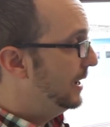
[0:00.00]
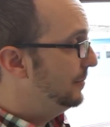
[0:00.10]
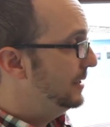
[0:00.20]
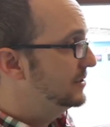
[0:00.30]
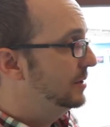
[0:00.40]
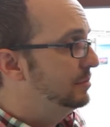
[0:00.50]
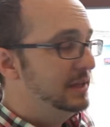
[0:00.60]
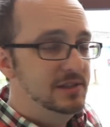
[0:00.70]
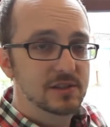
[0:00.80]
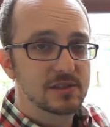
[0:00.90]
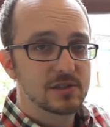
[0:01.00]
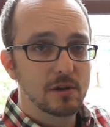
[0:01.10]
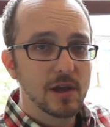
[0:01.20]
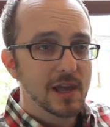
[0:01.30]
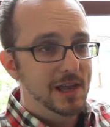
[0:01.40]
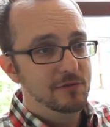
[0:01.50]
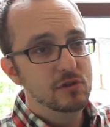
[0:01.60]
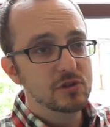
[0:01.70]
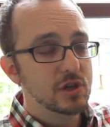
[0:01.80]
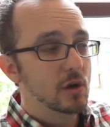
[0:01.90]
in some places. So if you
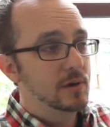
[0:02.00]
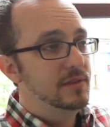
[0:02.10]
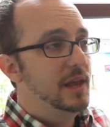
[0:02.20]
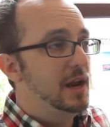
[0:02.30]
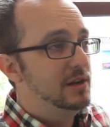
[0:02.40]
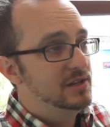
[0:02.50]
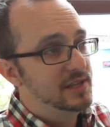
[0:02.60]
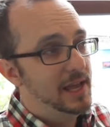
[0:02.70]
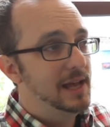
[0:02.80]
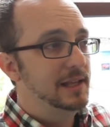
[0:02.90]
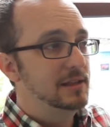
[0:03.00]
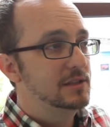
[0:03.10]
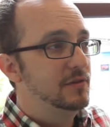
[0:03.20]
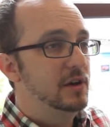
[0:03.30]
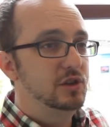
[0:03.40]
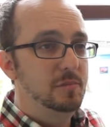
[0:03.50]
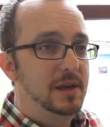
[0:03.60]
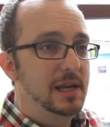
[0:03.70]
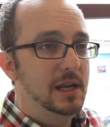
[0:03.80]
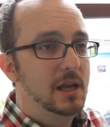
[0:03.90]
just go in there and you say, hey, I like this font, and you
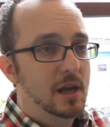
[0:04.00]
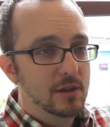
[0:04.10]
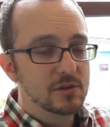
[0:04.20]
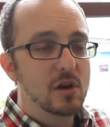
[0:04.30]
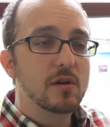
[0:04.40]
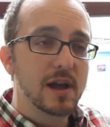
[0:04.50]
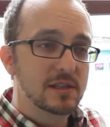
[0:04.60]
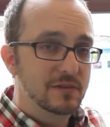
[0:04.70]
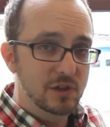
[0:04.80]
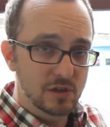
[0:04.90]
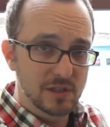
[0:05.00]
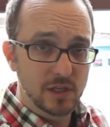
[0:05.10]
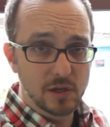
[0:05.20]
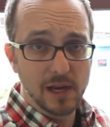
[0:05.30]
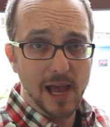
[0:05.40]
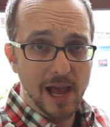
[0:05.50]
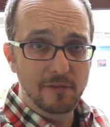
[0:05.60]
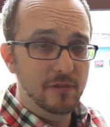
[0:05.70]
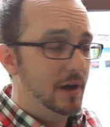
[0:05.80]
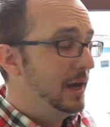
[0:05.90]
pick it, there's all kinds of issues that you can have
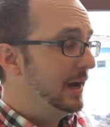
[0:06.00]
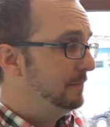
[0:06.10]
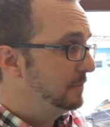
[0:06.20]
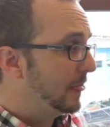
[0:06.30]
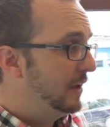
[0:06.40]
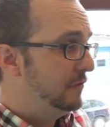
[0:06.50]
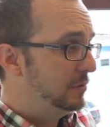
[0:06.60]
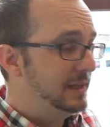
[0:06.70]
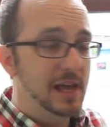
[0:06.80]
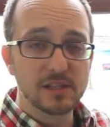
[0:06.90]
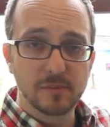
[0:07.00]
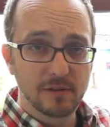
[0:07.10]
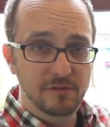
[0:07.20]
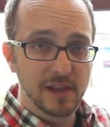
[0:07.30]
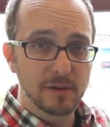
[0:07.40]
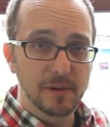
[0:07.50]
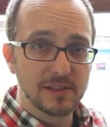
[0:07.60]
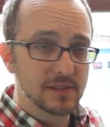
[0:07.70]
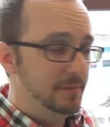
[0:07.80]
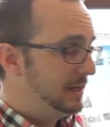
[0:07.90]
if it really hasn't been vetted by
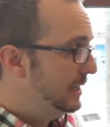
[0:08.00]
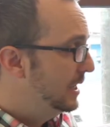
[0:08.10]
somebody.